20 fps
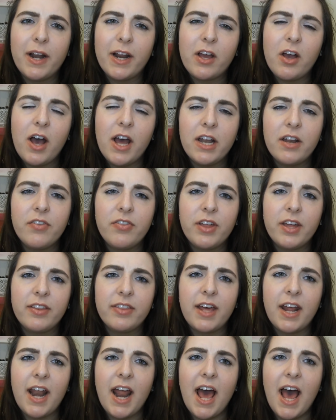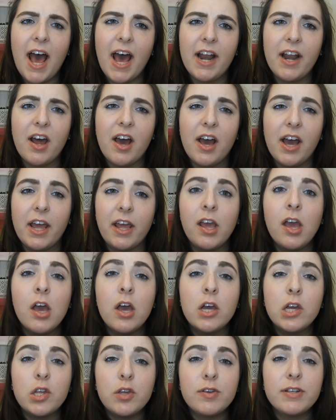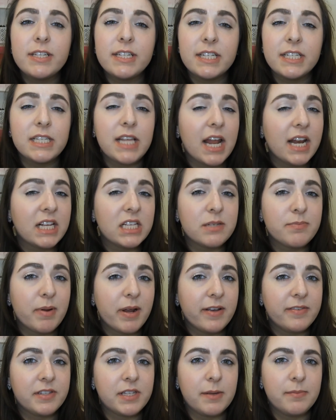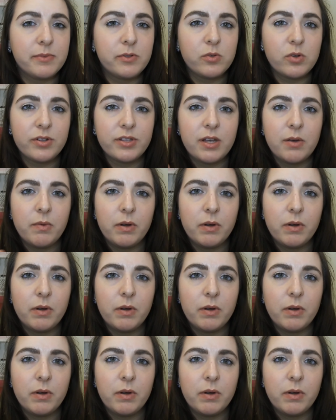And I kind of think that had I used a setting spray of some sort,